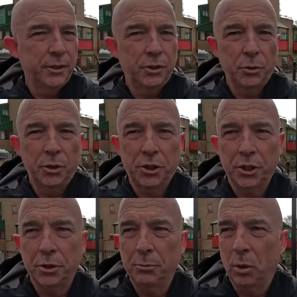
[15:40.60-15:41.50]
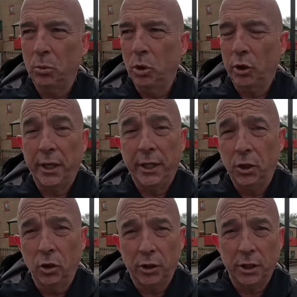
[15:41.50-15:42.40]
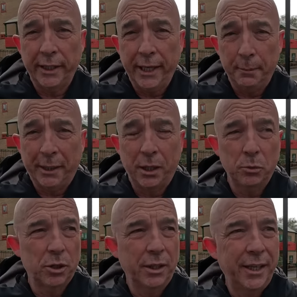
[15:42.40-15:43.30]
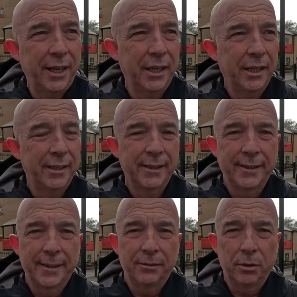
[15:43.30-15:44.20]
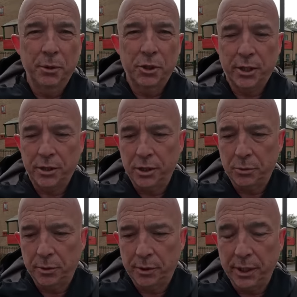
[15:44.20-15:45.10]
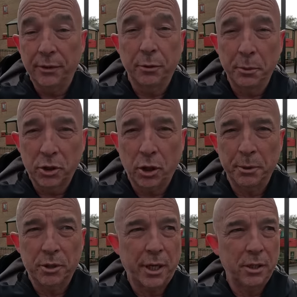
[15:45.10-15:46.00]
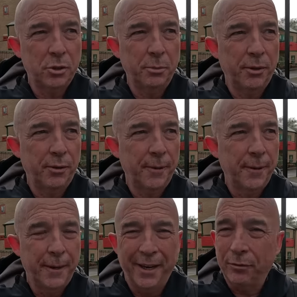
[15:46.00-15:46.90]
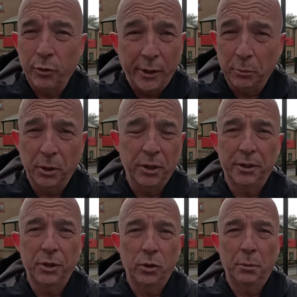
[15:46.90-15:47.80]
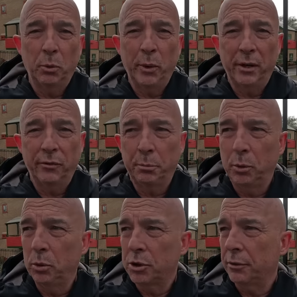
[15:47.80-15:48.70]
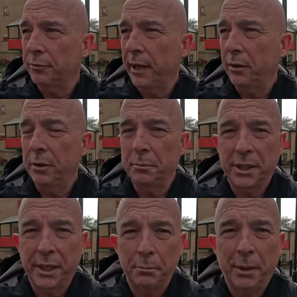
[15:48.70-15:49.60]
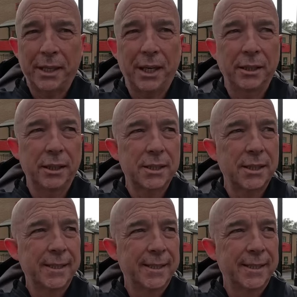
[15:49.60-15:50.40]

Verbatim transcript: to the system not work. And then you look at the Labour Council here from the 60s with the infamous Thomas Dan Smith. And I've read up on it, you know, I'm aware of the Poulson affair and him taking backhanders